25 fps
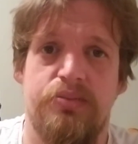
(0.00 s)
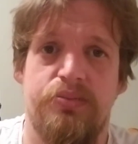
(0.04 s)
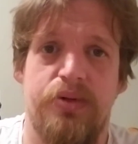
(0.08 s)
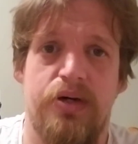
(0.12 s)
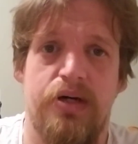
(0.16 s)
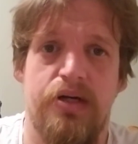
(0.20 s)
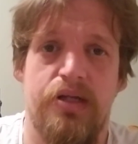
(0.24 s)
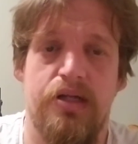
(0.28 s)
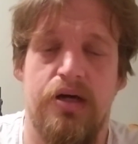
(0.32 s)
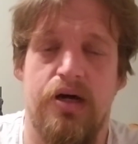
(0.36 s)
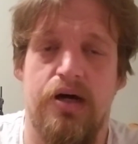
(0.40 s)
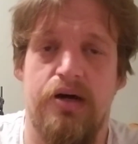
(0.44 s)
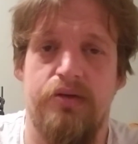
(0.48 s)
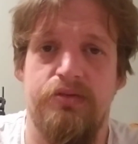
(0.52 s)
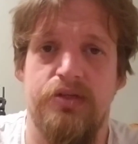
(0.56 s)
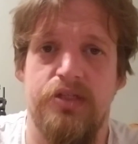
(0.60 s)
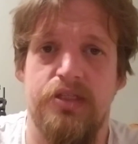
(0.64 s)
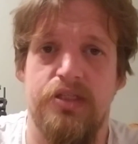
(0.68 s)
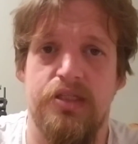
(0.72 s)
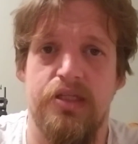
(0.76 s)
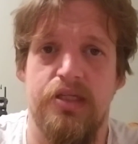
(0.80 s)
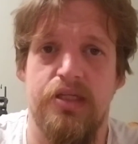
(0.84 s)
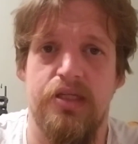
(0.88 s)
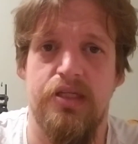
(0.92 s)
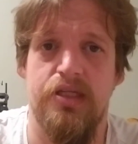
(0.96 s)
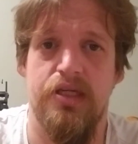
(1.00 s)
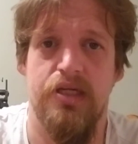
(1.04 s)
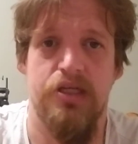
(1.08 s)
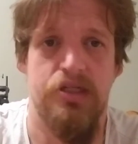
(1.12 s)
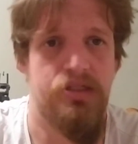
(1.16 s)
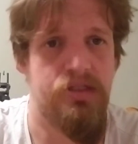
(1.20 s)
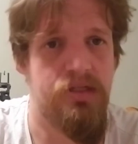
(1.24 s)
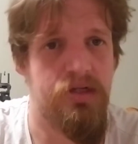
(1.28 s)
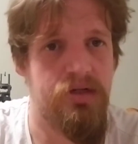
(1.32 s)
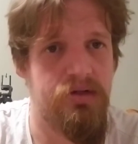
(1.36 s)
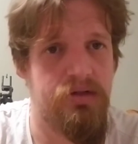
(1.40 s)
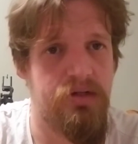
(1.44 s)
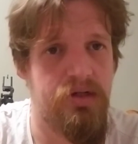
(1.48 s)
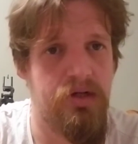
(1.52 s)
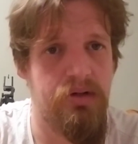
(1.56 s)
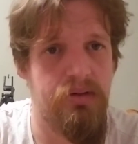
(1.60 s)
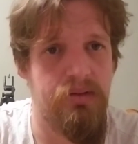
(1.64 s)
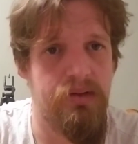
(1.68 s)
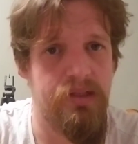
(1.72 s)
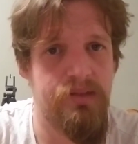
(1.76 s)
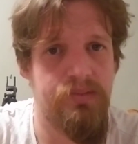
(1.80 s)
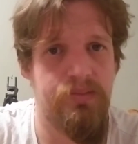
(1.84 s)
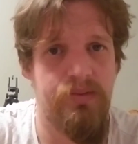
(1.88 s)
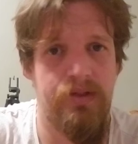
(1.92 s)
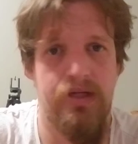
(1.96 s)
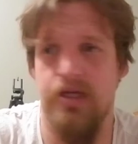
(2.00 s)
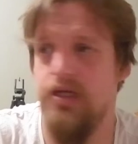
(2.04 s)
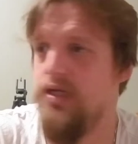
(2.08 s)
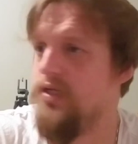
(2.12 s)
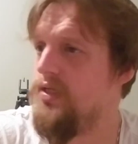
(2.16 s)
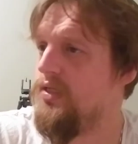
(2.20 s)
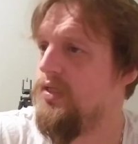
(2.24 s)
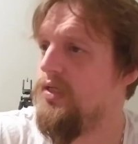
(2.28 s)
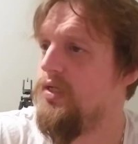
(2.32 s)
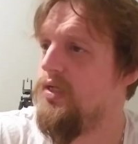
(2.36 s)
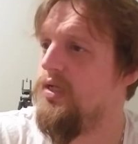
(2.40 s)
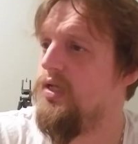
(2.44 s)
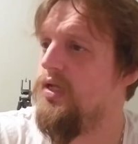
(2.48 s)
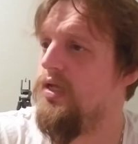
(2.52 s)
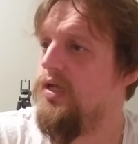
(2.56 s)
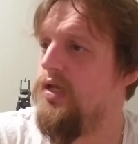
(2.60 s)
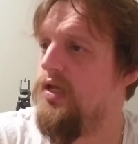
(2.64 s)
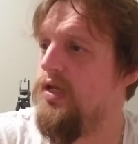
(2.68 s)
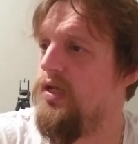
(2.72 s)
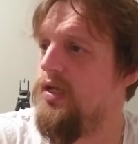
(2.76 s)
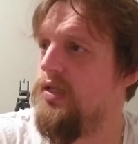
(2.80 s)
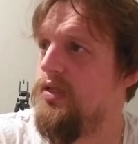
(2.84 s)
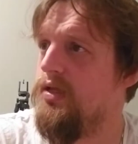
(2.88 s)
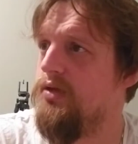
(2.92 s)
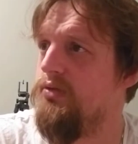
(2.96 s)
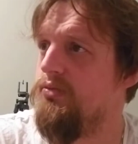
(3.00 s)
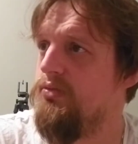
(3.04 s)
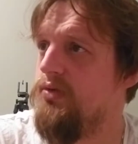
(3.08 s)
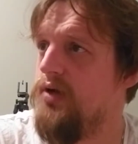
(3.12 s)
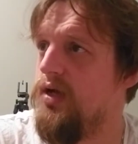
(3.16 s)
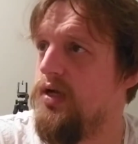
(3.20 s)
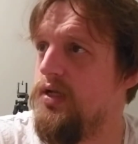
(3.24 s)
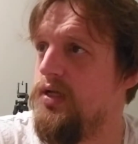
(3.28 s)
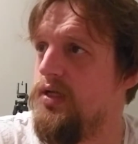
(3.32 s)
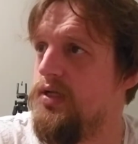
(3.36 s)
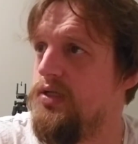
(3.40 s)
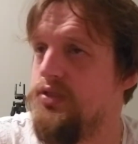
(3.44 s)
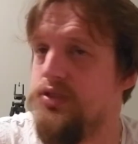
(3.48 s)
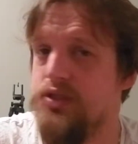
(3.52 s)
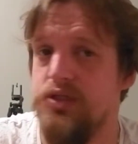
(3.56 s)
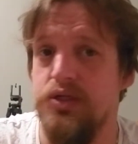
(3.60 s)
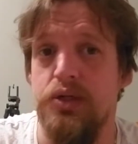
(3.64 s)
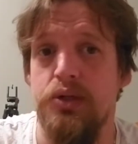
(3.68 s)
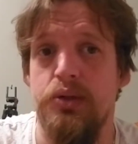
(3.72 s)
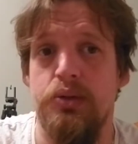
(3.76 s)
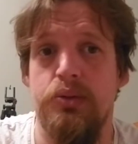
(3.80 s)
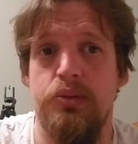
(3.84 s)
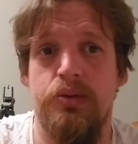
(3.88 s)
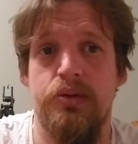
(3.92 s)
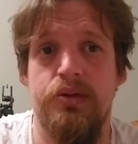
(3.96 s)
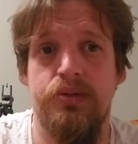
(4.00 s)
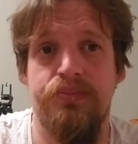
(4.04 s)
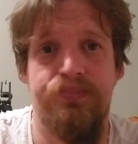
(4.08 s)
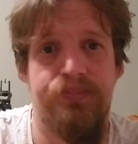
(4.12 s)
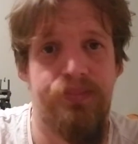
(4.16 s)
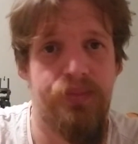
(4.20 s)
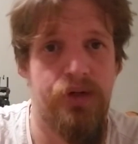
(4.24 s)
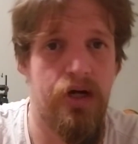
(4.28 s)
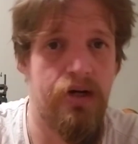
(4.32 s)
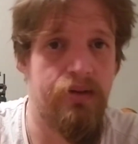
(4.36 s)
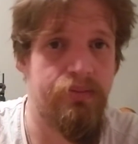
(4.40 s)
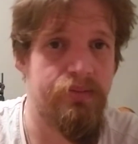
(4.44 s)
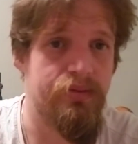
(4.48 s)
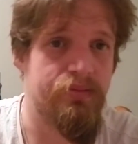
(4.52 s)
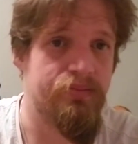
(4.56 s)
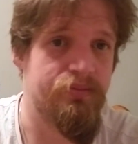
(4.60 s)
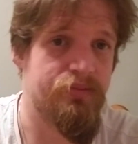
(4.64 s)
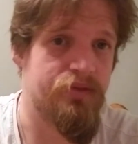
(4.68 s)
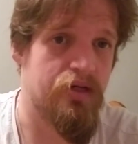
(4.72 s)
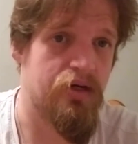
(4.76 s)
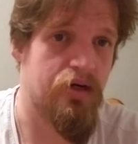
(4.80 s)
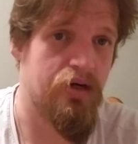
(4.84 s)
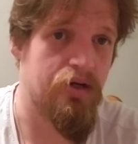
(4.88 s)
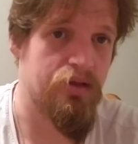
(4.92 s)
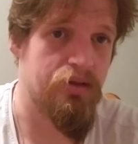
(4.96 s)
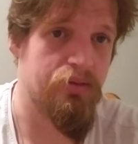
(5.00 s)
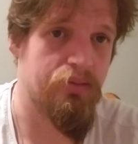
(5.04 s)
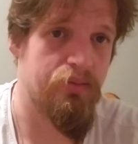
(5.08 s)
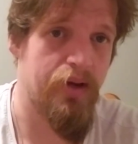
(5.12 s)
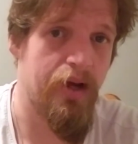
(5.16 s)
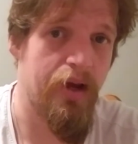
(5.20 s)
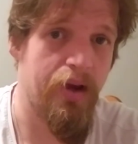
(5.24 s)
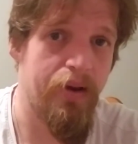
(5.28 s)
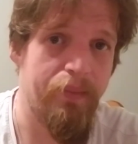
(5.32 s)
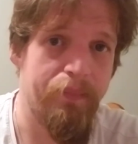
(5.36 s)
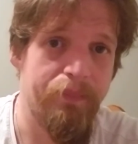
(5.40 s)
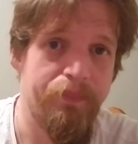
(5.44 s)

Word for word: But obviously, things don't go as planned, and they run into problems on the way.